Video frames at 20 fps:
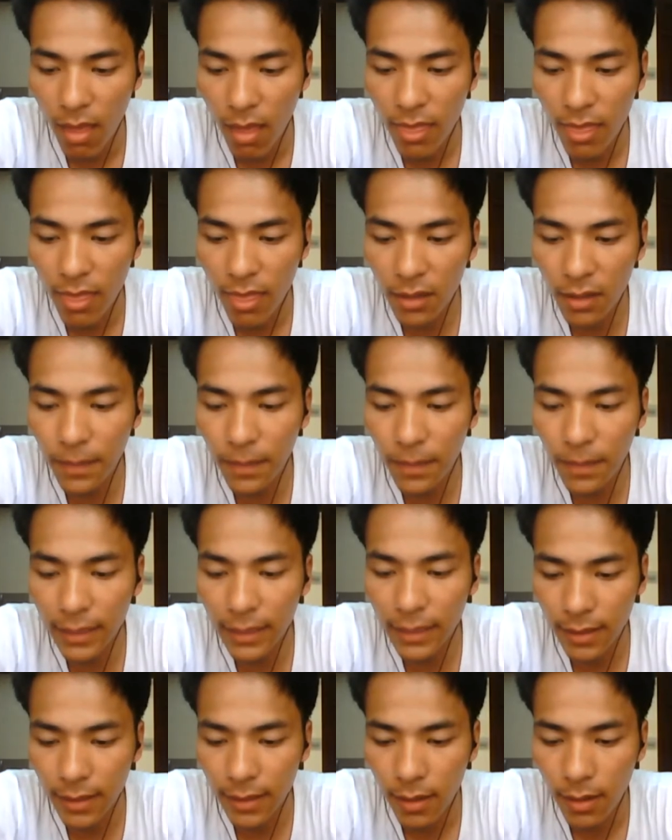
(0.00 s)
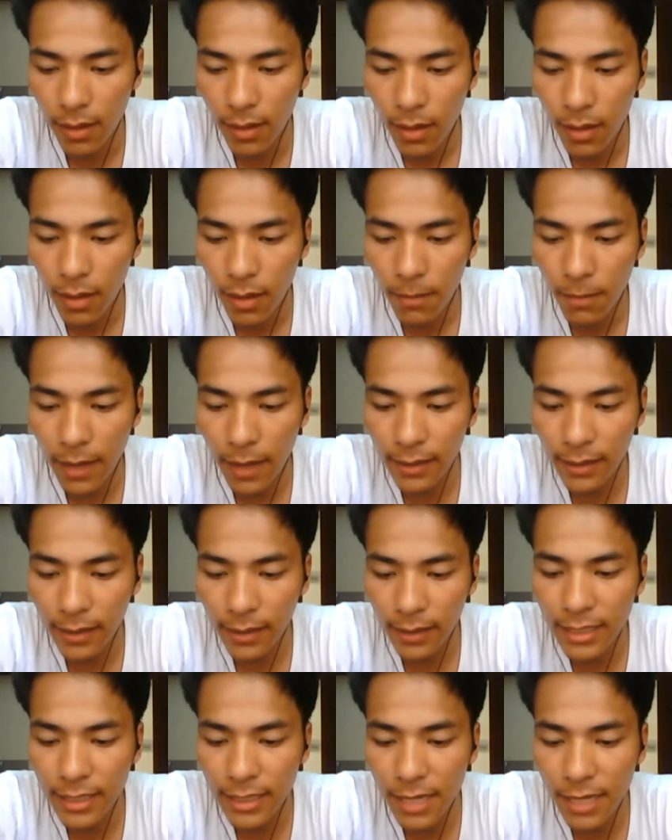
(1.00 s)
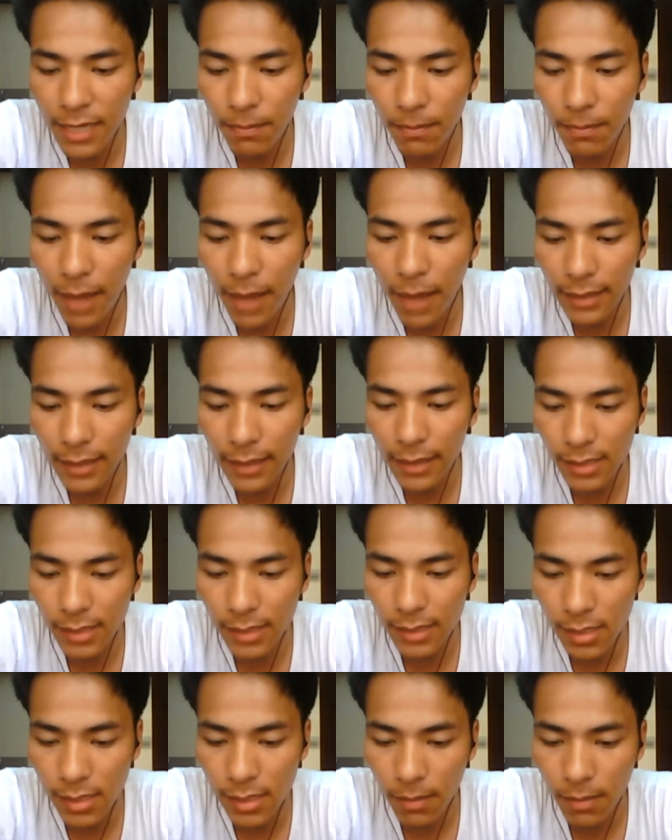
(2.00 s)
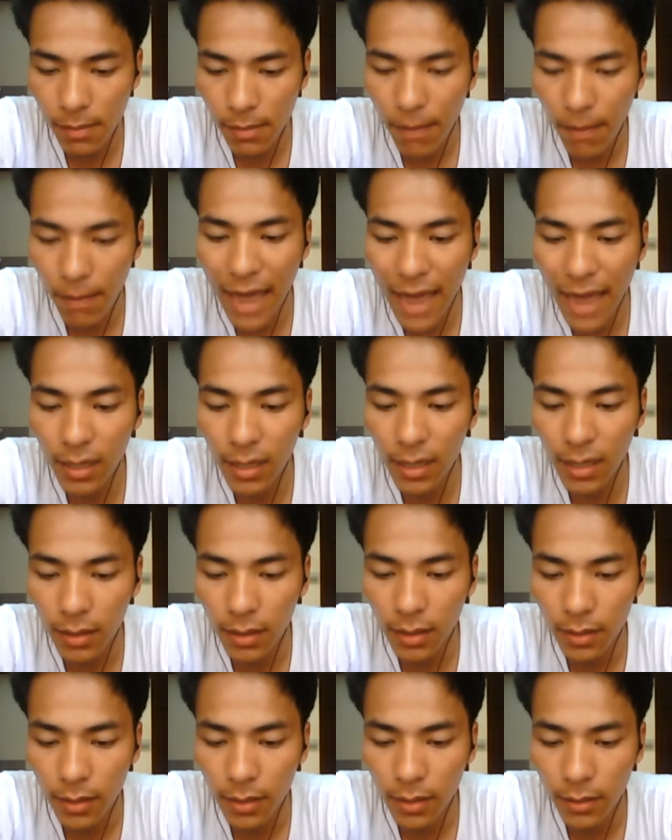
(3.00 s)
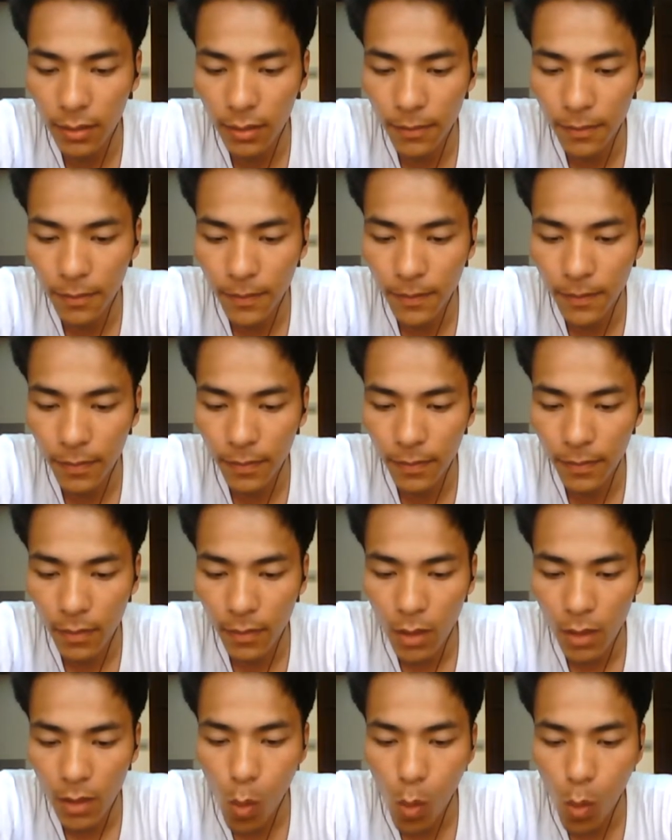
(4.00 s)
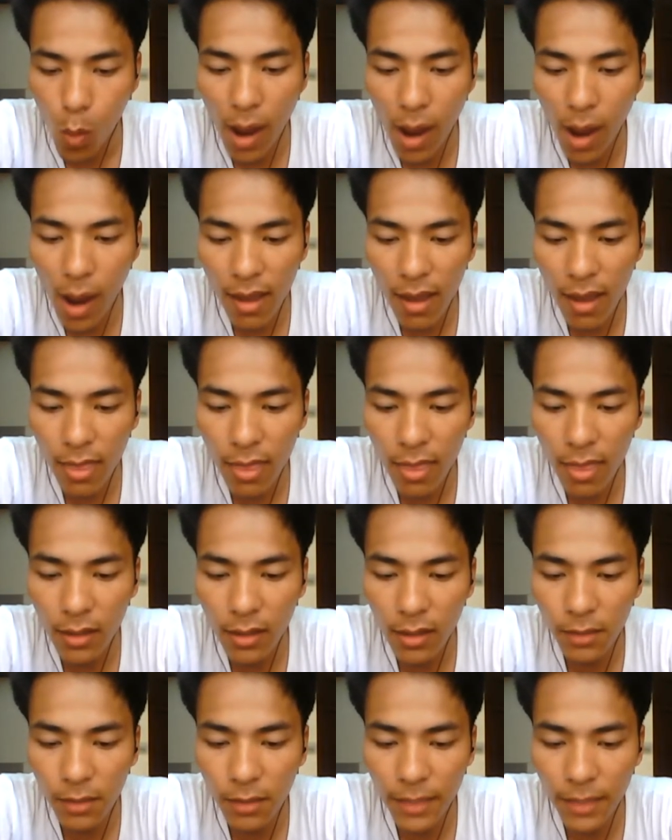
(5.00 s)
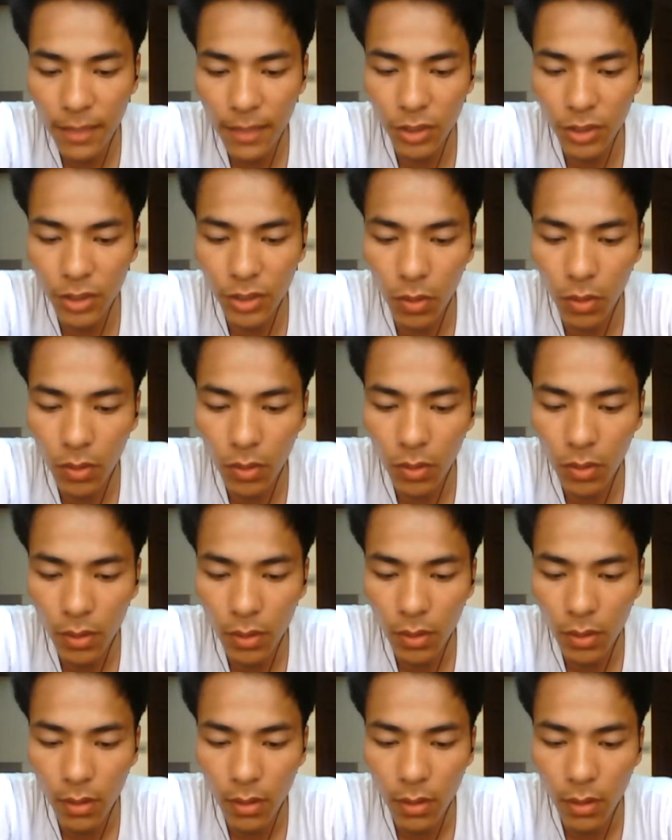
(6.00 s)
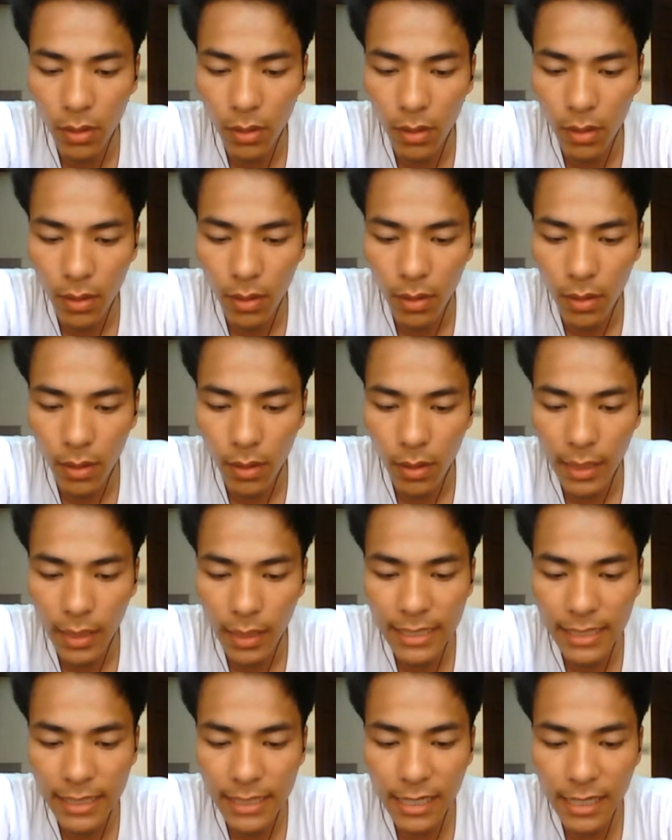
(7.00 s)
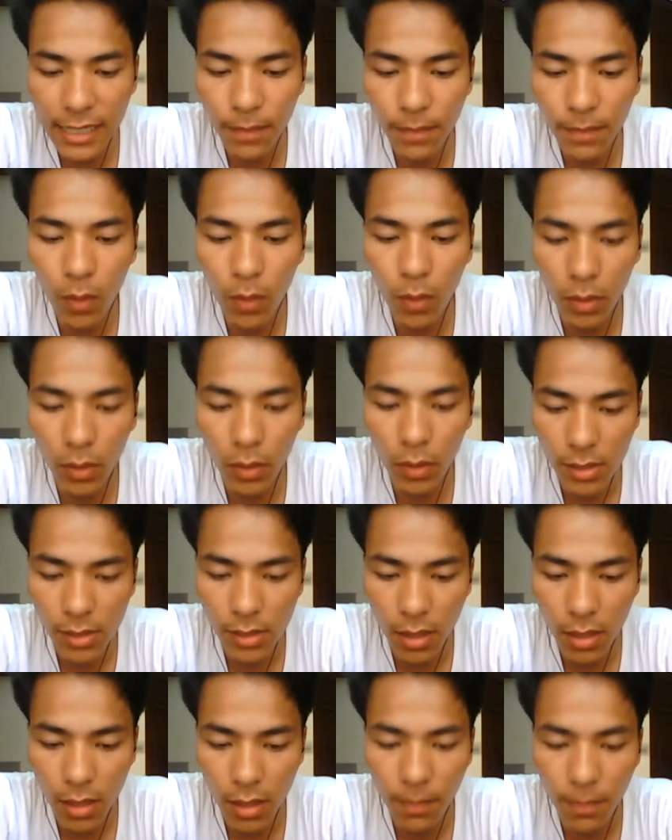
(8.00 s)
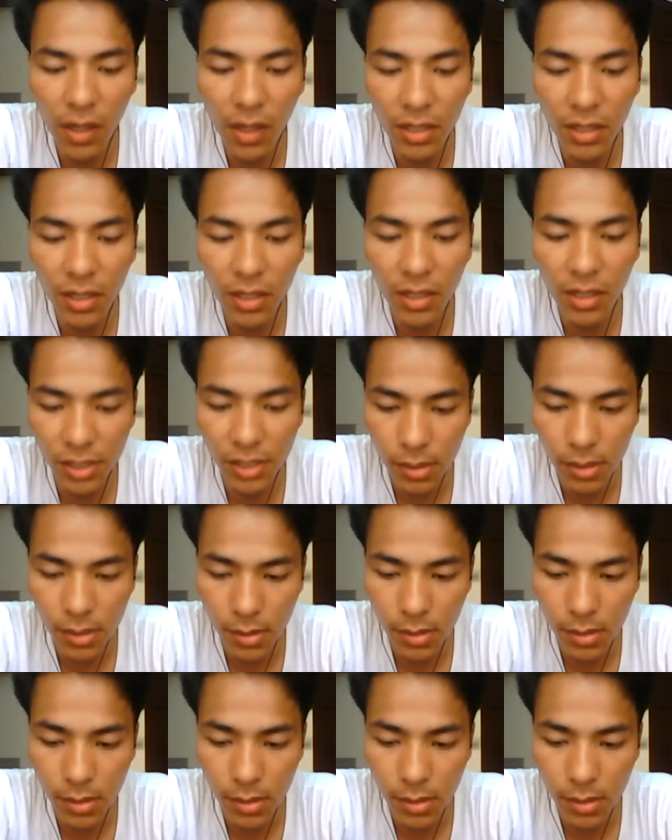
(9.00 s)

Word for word: the pink pen is in Ben's bag while the pencil is in Paul's purse